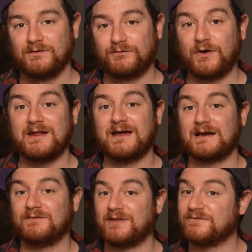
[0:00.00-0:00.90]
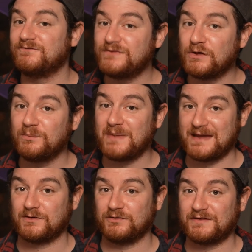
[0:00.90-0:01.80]
for any kind of like
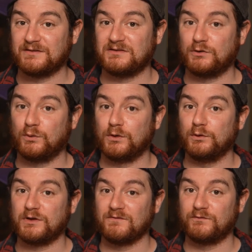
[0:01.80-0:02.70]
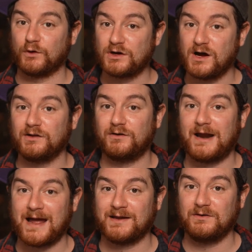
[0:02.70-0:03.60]
filmmakers out there who are looking for
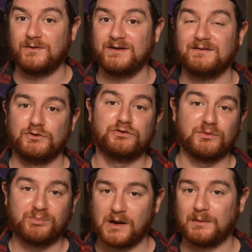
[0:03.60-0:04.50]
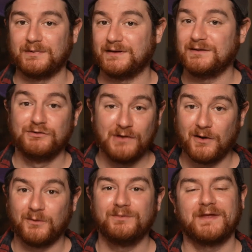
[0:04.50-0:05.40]
color accurate, you should probably
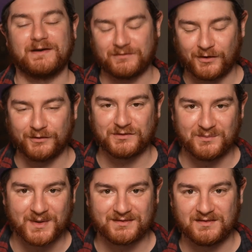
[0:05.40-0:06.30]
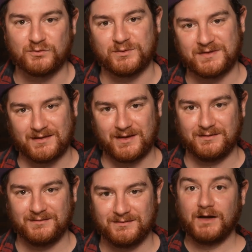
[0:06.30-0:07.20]
know that it's hard to mix these with daylight.